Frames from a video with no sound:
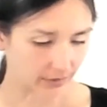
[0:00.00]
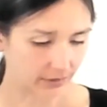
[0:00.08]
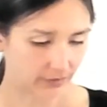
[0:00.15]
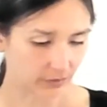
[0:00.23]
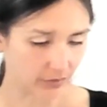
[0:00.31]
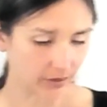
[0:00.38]

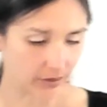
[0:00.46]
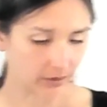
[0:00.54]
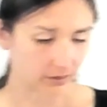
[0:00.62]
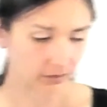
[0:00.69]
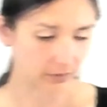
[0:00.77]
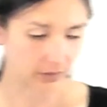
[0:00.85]
this
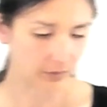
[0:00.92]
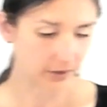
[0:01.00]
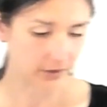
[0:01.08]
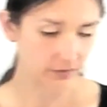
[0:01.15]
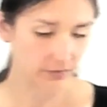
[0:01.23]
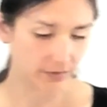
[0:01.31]
one, we
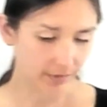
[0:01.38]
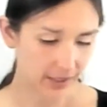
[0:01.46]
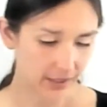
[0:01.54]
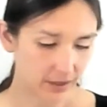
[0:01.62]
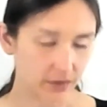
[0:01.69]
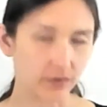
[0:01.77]
want to
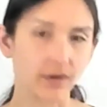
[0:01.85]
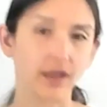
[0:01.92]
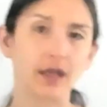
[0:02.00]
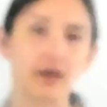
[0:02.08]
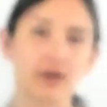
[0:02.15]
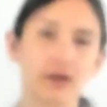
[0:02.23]
remind you
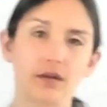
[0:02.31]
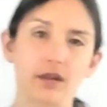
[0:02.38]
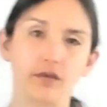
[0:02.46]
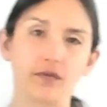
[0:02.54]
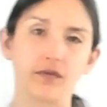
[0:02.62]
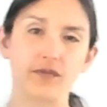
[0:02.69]
that
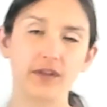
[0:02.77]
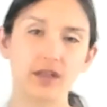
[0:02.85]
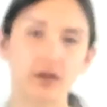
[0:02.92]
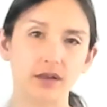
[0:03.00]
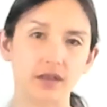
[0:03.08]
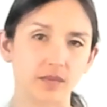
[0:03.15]
if
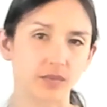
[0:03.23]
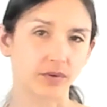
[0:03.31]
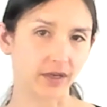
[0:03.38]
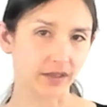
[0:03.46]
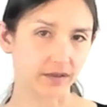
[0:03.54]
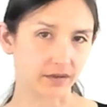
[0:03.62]
fear is
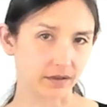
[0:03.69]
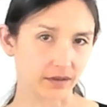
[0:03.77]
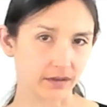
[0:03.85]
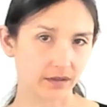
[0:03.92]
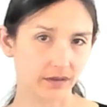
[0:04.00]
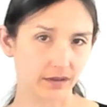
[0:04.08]

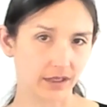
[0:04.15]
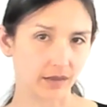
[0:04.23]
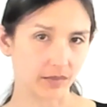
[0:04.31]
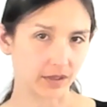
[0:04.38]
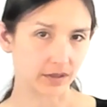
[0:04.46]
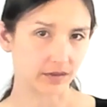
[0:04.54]
present,
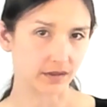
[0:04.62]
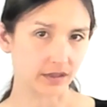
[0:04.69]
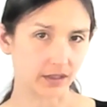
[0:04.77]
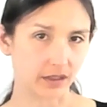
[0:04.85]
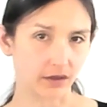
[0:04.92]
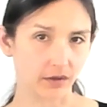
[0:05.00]
that means the
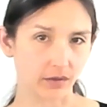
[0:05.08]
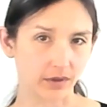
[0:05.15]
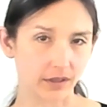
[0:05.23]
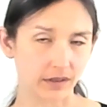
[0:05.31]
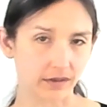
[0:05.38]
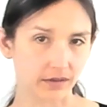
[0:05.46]
ego
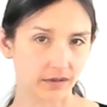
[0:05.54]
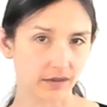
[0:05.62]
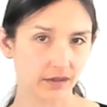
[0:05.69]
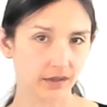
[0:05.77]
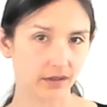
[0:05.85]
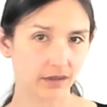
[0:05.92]
is
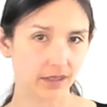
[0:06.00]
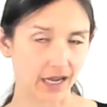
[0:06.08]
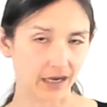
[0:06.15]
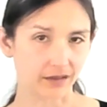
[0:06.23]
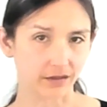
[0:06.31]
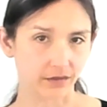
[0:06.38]

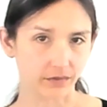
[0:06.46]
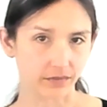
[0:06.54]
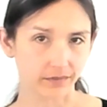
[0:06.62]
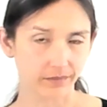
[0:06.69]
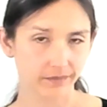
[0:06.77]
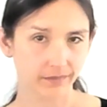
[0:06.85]
active.
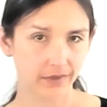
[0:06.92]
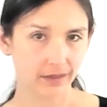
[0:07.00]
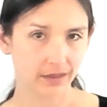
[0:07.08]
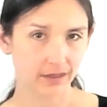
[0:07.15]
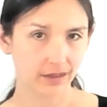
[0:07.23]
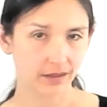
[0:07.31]

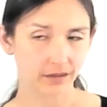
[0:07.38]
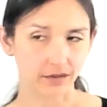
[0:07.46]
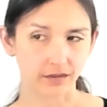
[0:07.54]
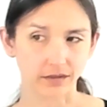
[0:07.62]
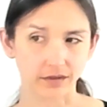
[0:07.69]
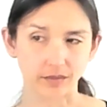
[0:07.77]

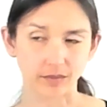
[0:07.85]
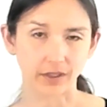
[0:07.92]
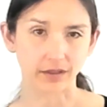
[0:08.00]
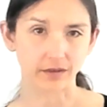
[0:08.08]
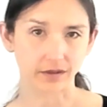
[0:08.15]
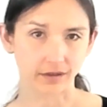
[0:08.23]
Does this
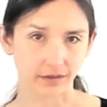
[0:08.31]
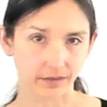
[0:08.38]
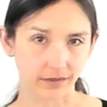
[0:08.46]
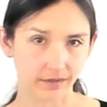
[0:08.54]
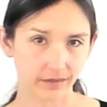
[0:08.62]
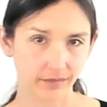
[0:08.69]
make
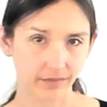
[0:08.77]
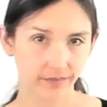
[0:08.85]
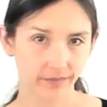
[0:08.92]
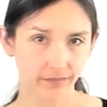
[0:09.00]
sense?